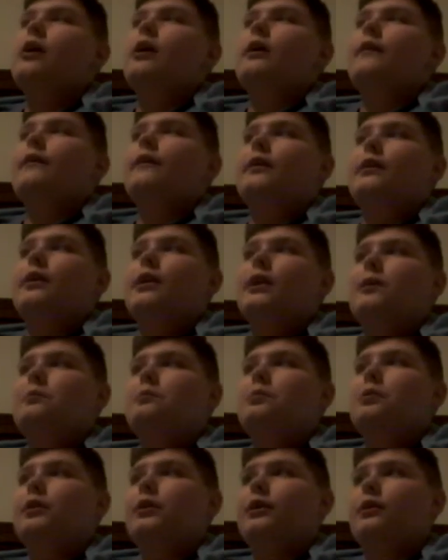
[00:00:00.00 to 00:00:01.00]
and then
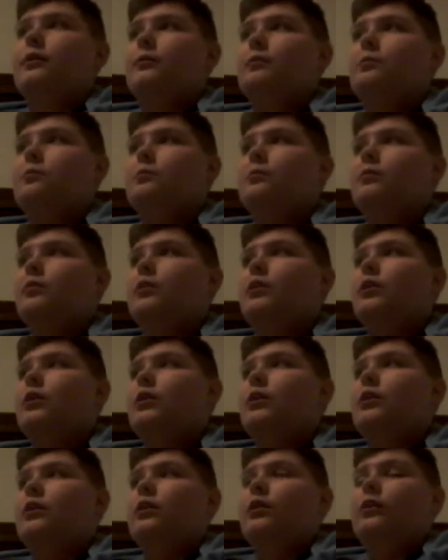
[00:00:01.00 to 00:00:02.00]
keep putting
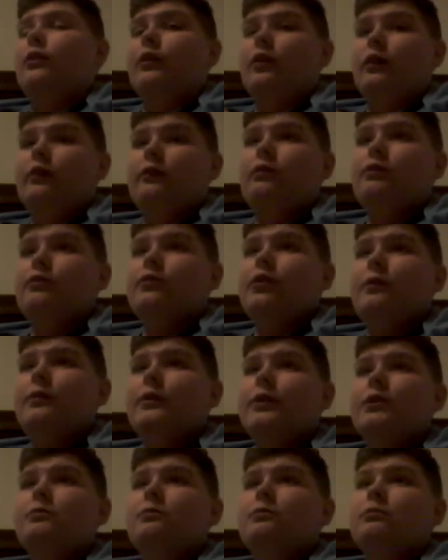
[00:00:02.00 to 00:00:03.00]
the other stuff
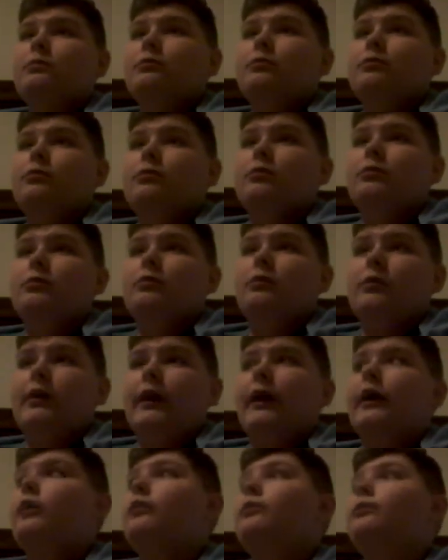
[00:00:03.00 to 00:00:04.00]
in.
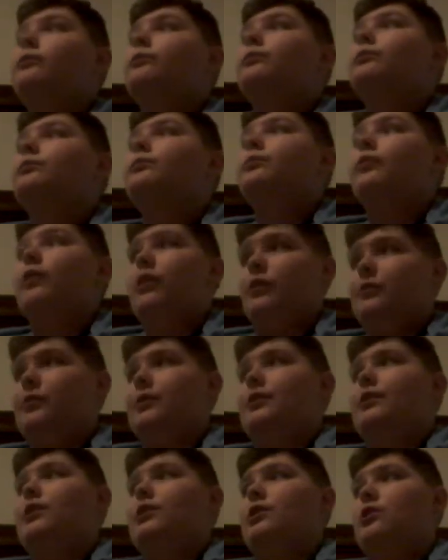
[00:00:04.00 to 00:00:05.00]
Yeah, that's what
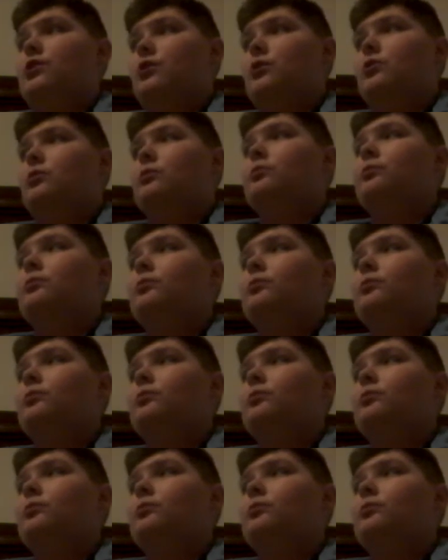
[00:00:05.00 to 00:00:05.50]
you need to do.